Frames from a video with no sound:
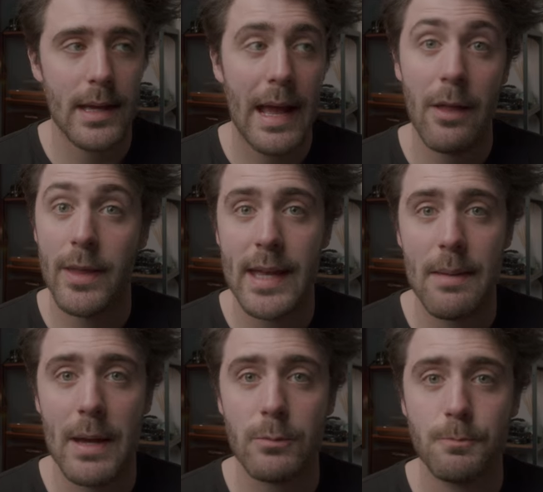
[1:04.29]
how they
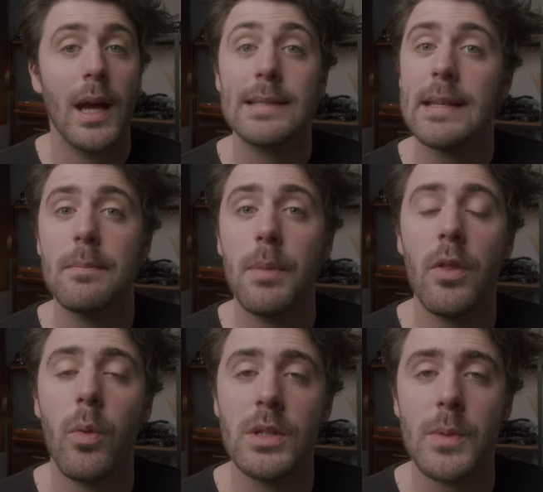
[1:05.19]
came out. I sent
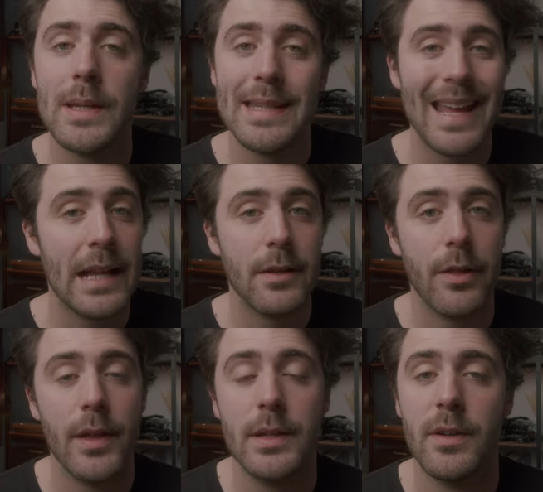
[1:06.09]
both 120 and
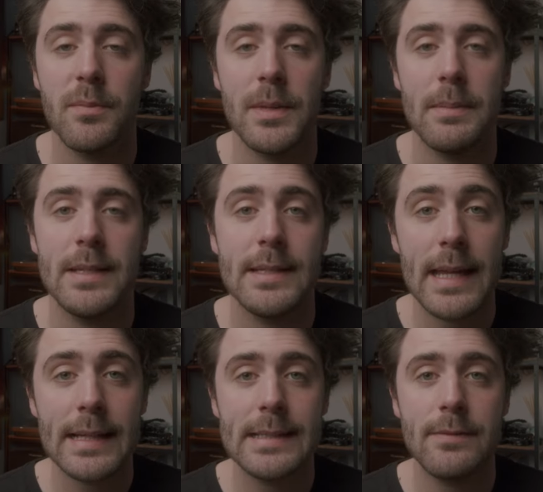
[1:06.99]
35mm
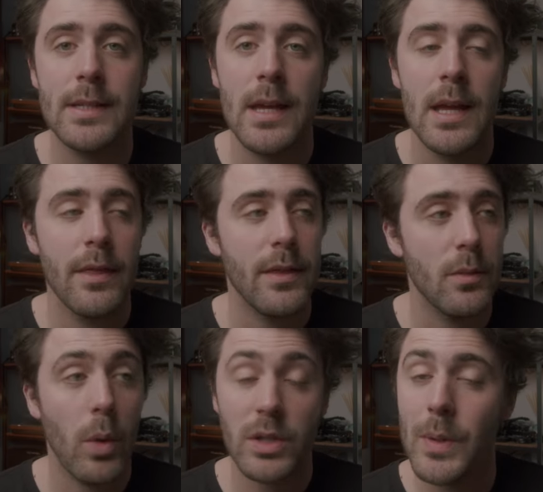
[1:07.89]
negatives, the
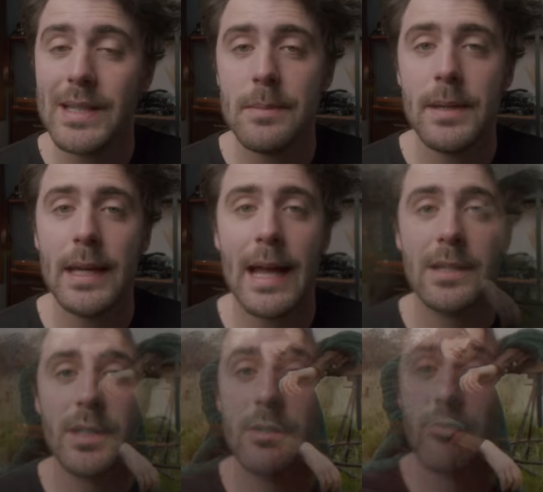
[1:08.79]
120 being actually a